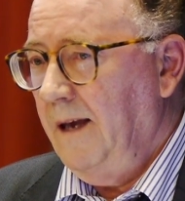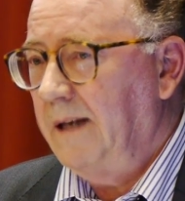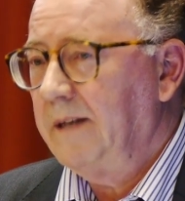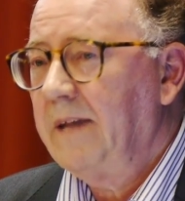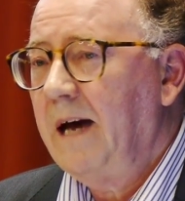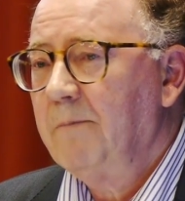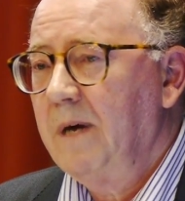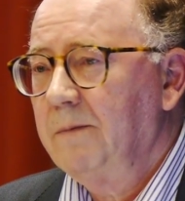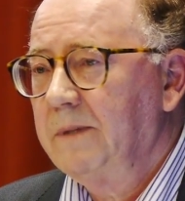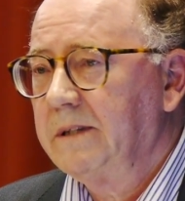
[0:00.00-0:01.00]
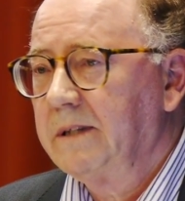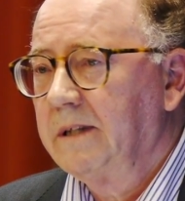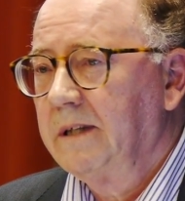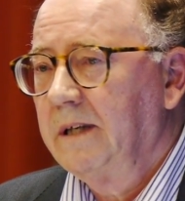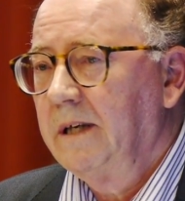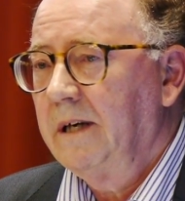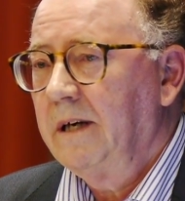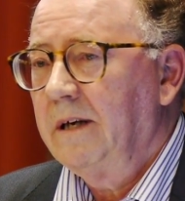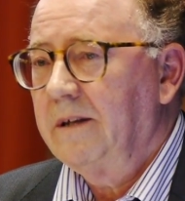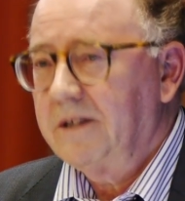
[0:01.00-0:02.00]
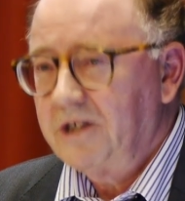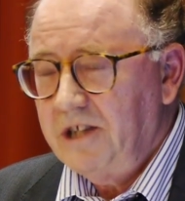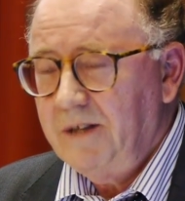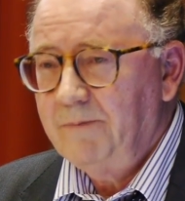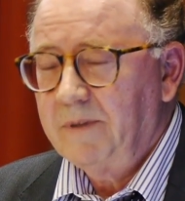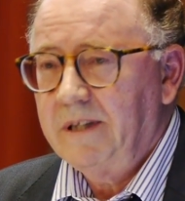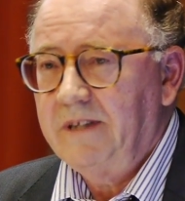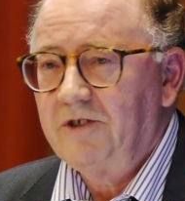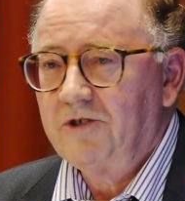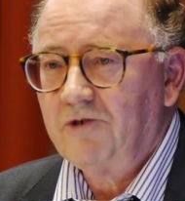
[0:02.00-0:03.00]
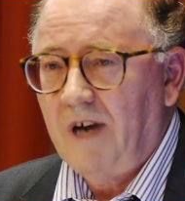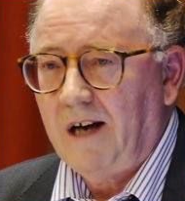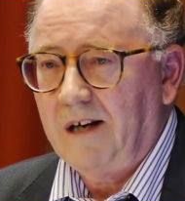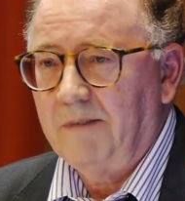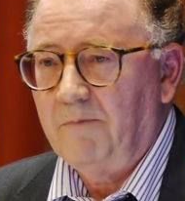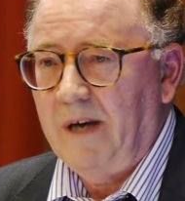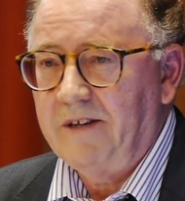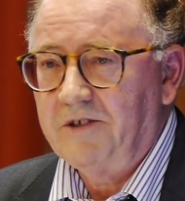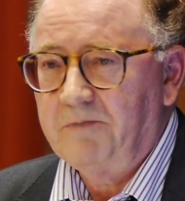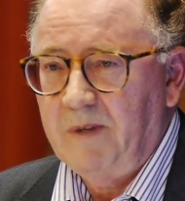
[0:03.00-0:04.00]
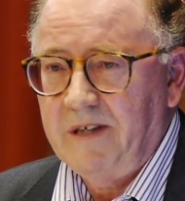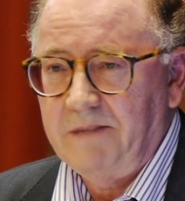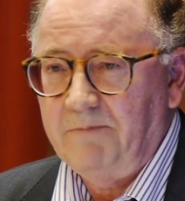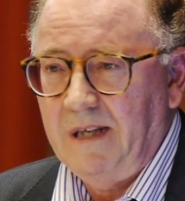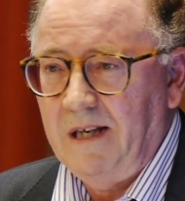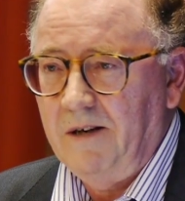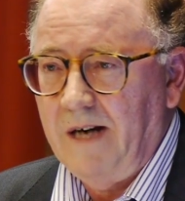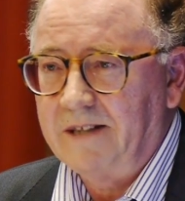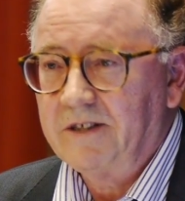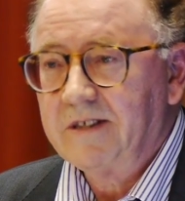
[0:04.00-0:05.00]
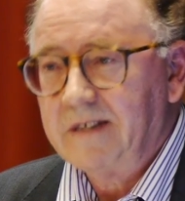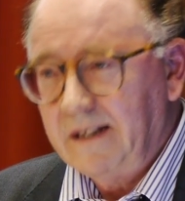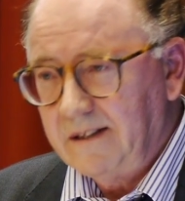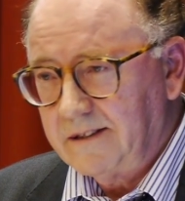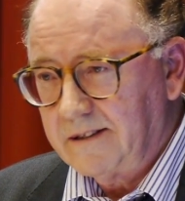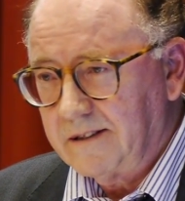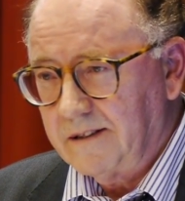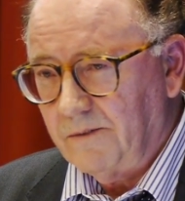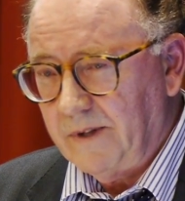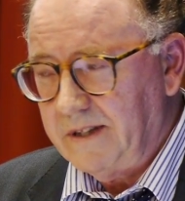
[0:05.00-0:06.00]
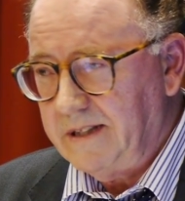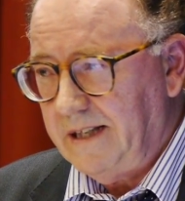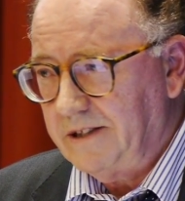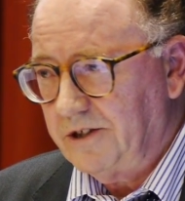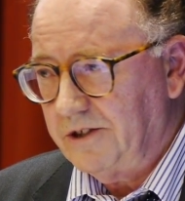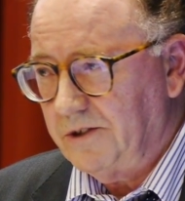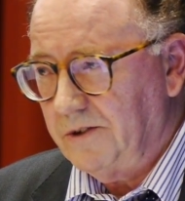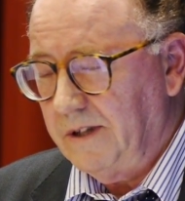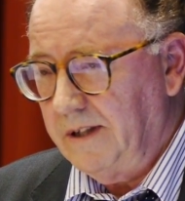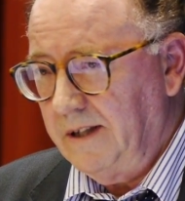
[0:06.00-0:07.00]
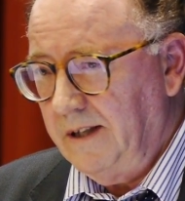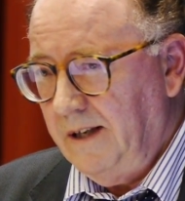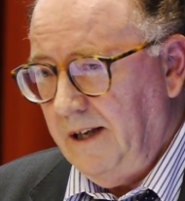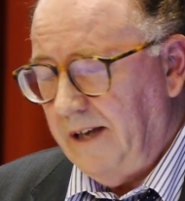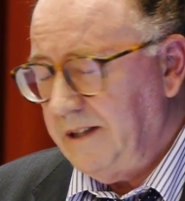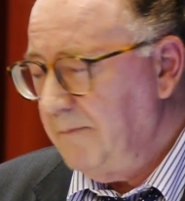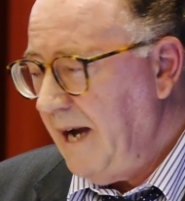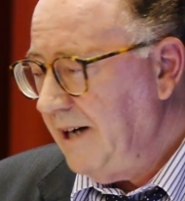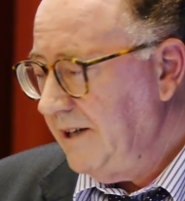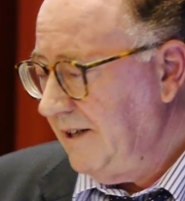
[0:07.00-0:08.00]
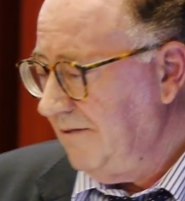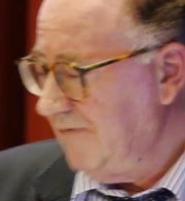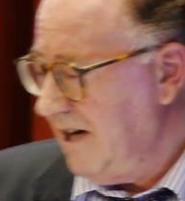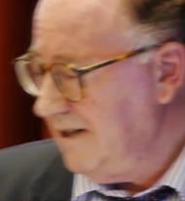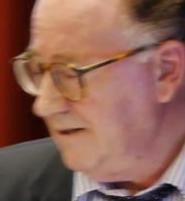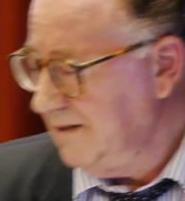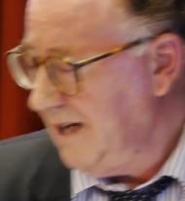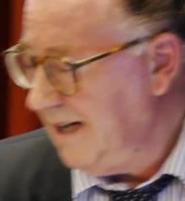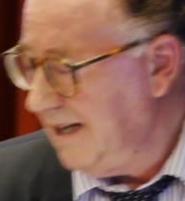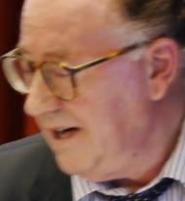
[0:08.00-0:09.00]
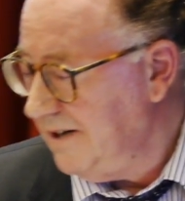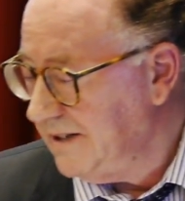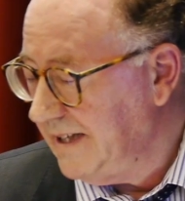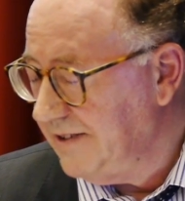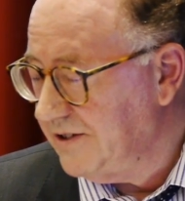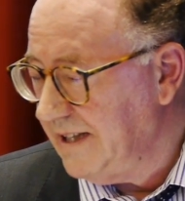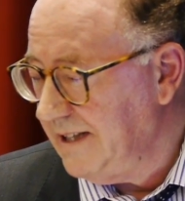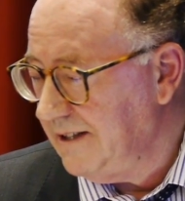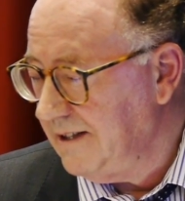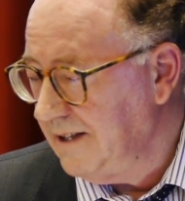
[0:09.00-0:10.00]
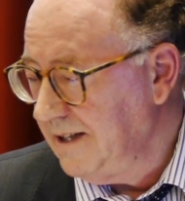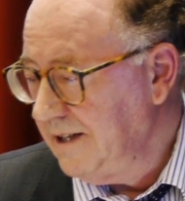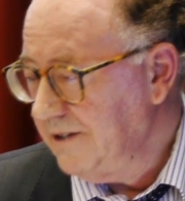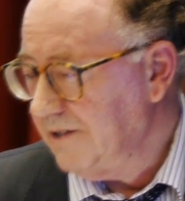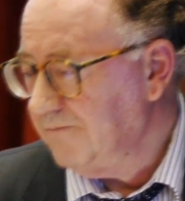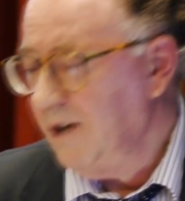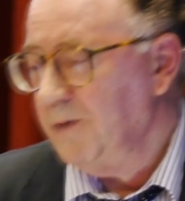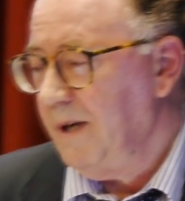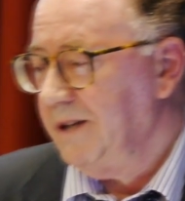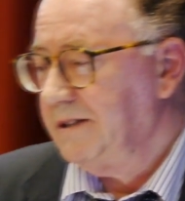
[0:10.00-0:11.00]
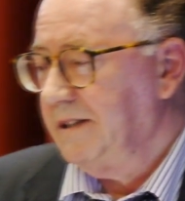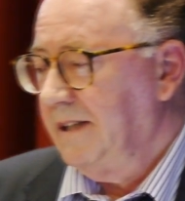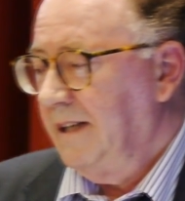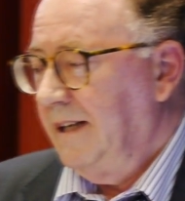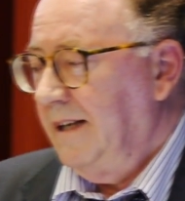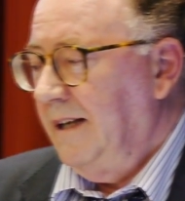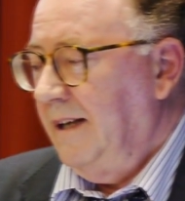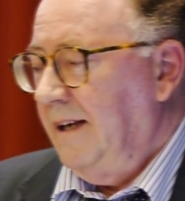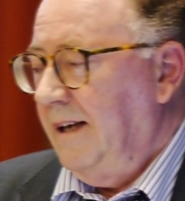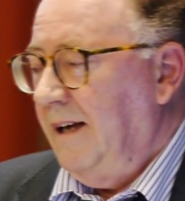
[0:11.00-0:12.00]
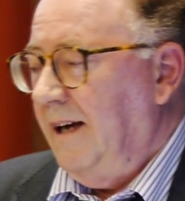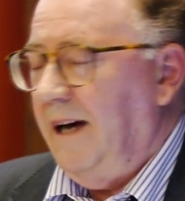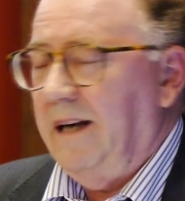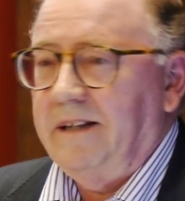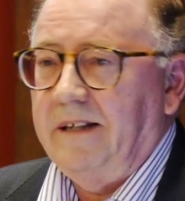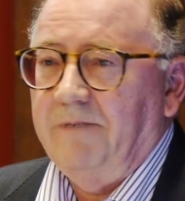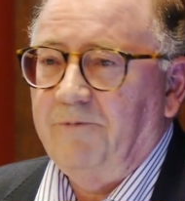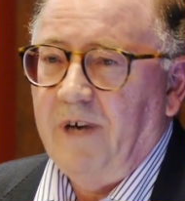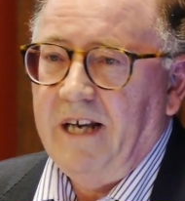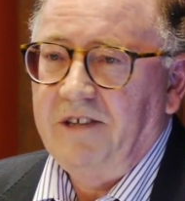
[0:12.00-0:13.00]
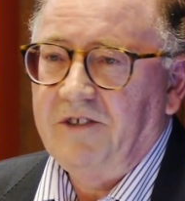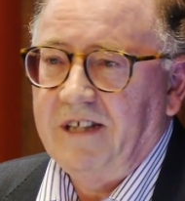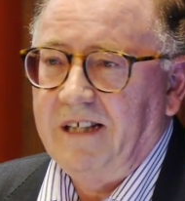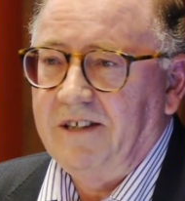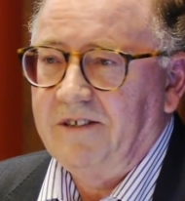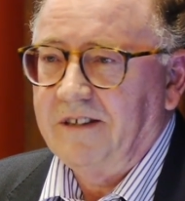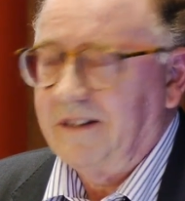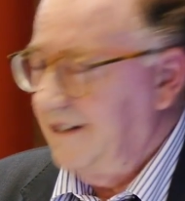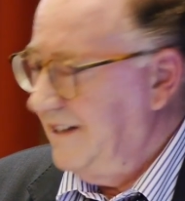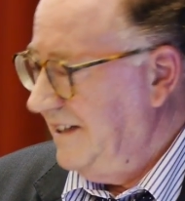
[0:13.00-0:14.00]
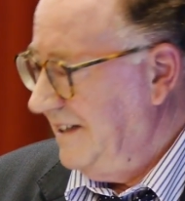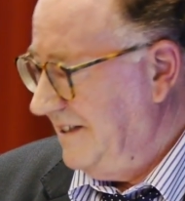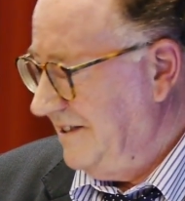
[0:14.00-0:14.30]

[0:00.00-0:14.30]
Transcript: And at that moment, the ship is struck by the spirit below and sinks with the dead crew. And the mariner row alone gets in to the rowboat. And the phrase is, the